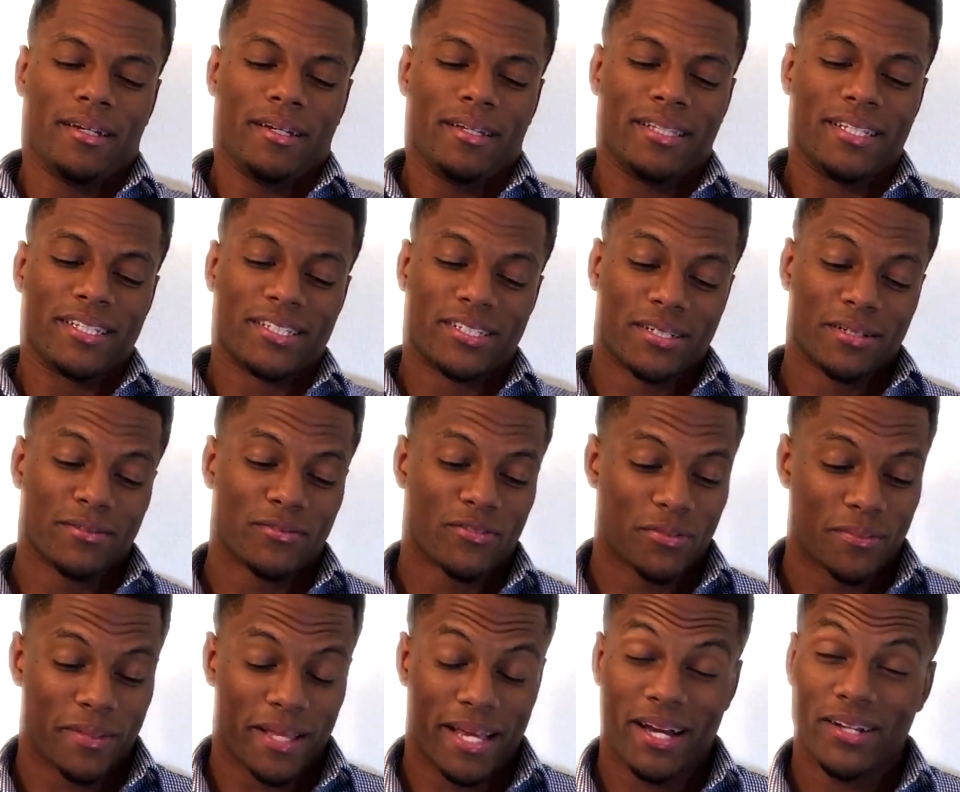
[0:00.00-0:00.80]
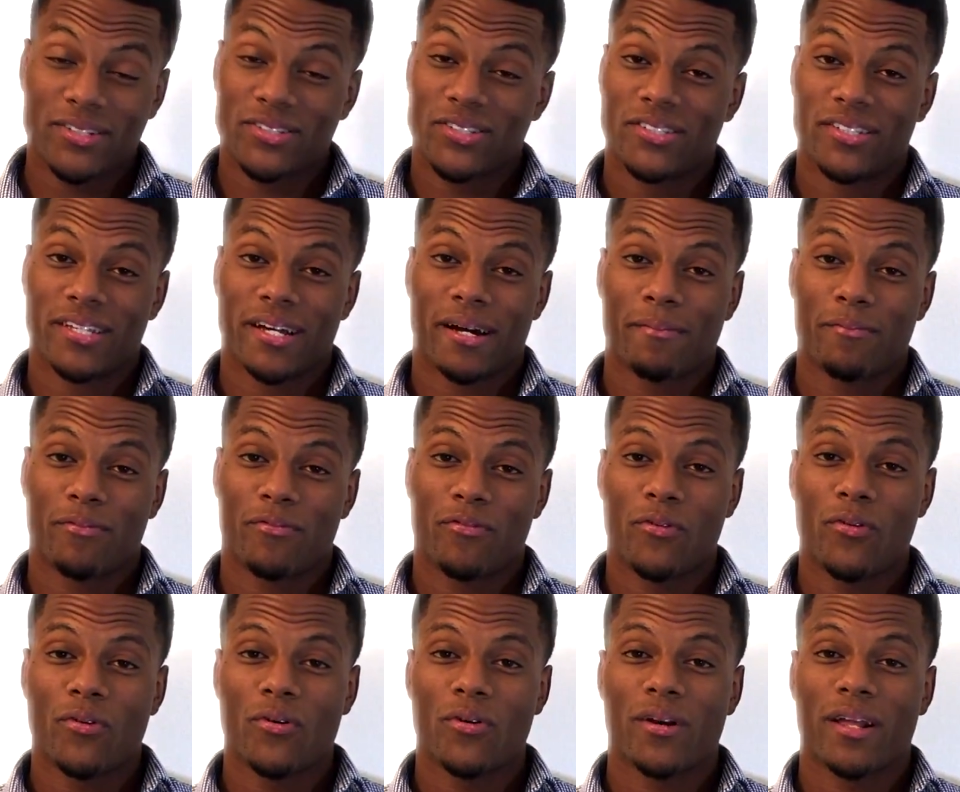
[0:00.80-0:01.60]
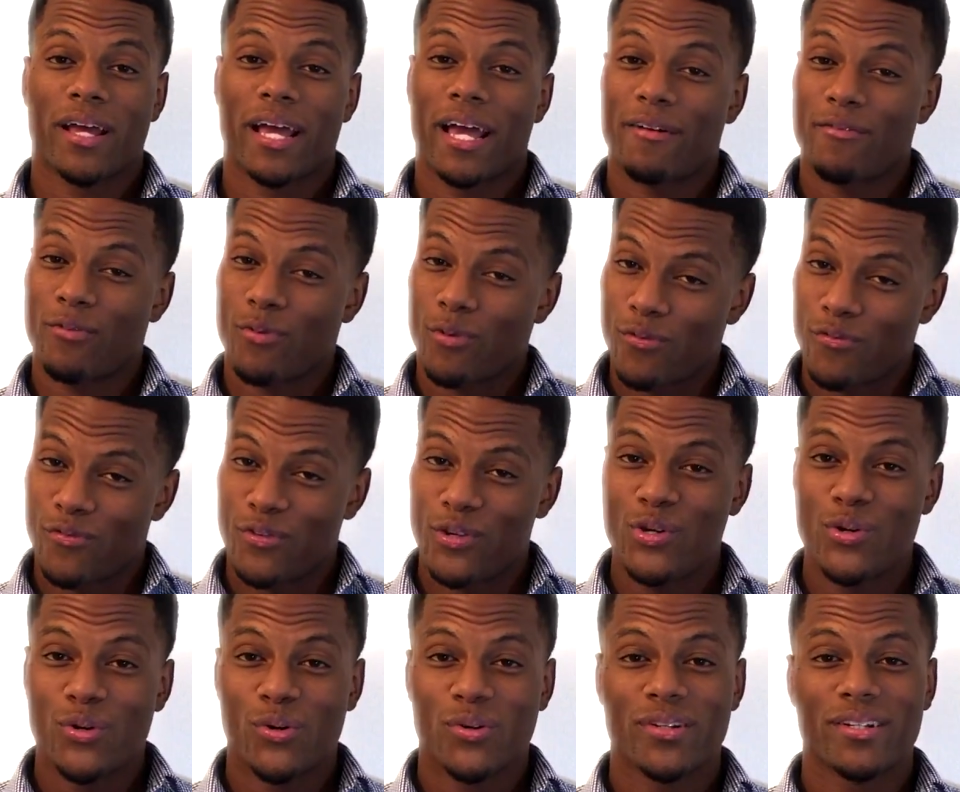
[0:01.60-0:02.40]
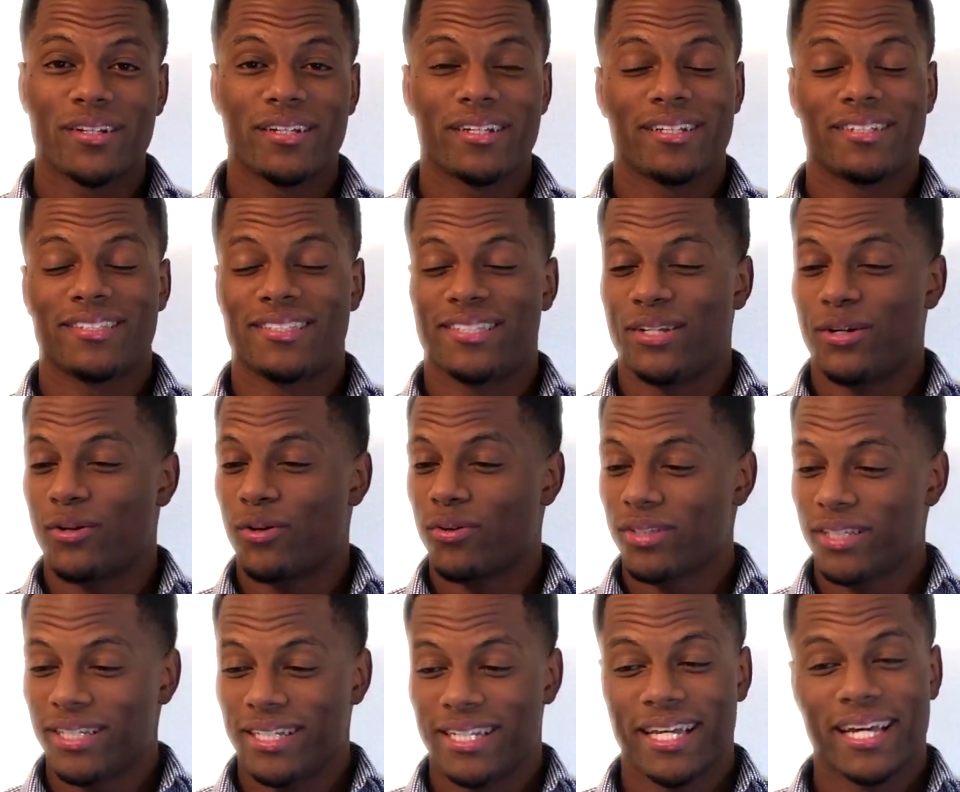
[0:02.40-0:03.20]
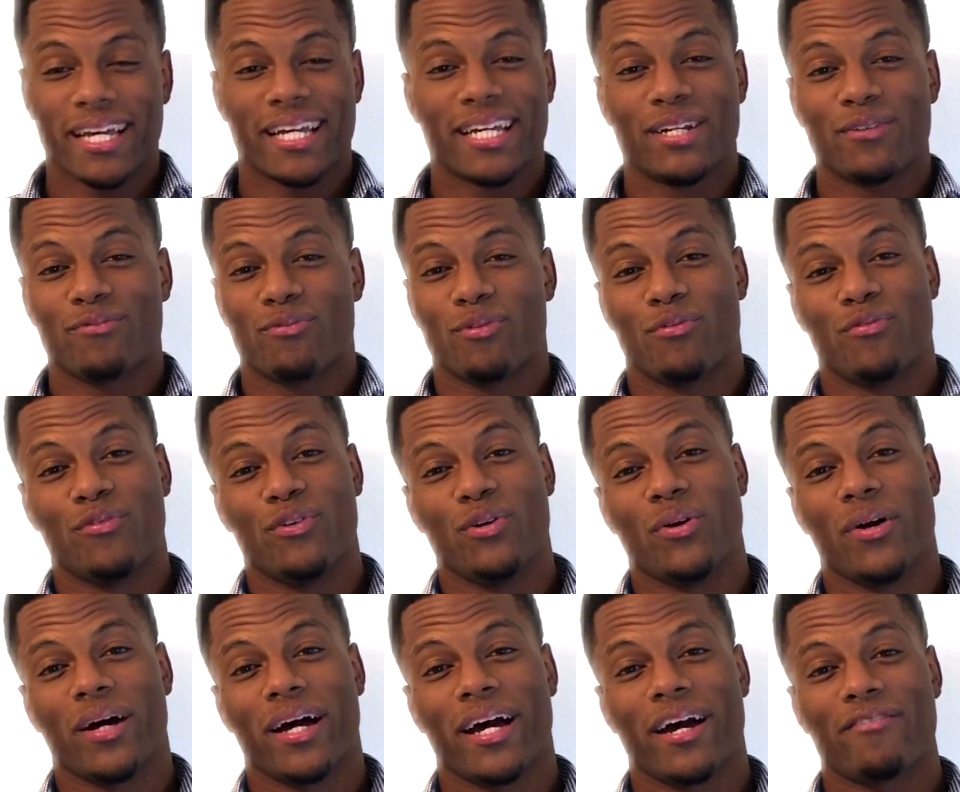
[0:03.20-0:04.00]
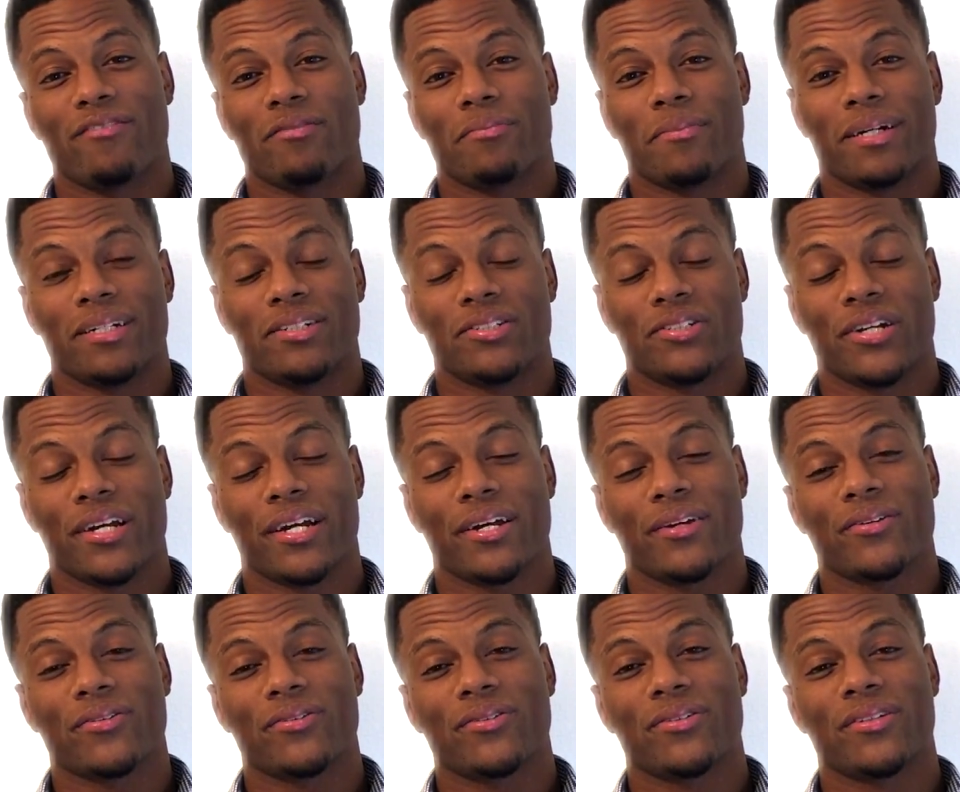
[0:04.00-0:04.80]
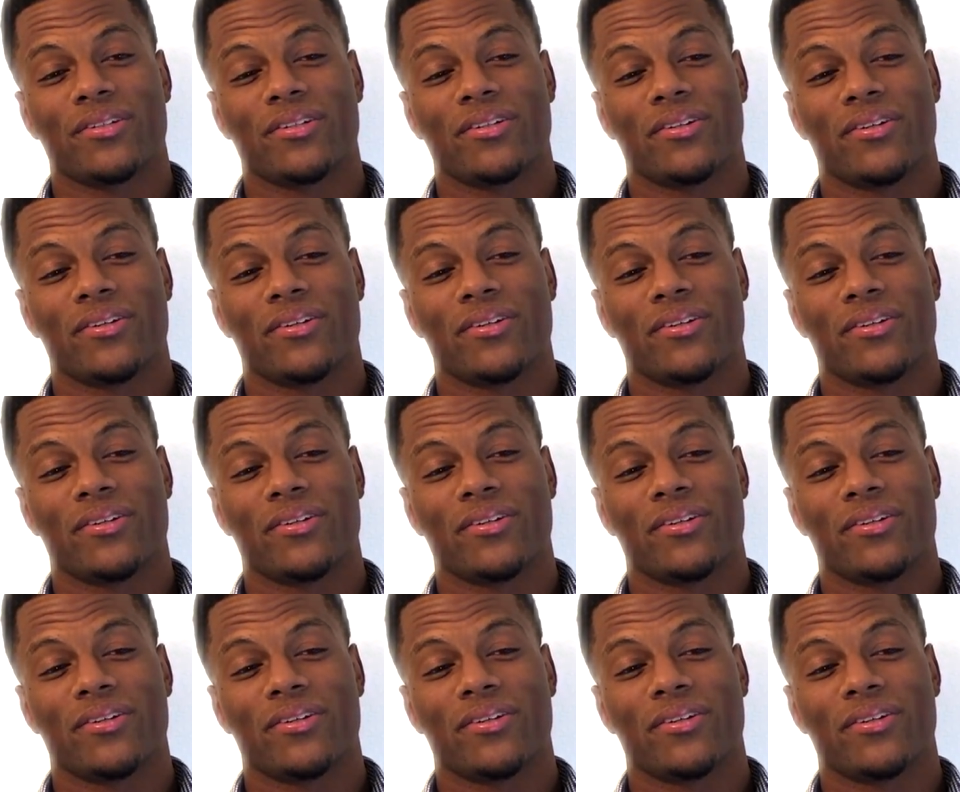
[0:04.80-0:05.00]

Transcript: This comes from the house of Tom Ford. I have a review on it. It's the only negative review I have on my channel.